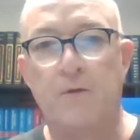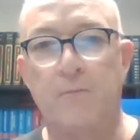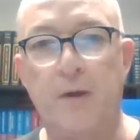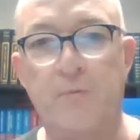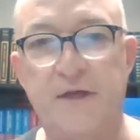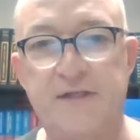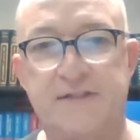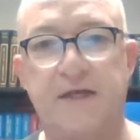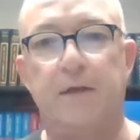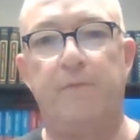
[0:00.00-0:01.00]
Remember, he's
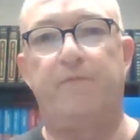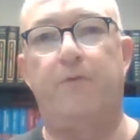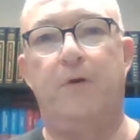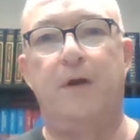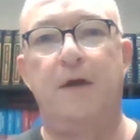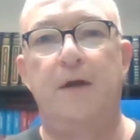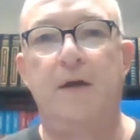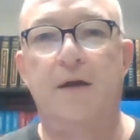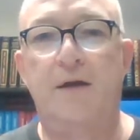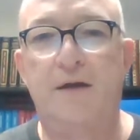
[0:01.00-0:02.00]
standing before
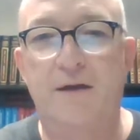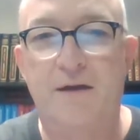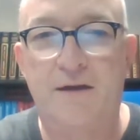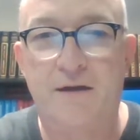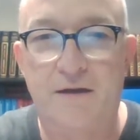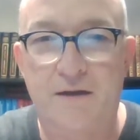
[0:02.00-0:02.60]
uh,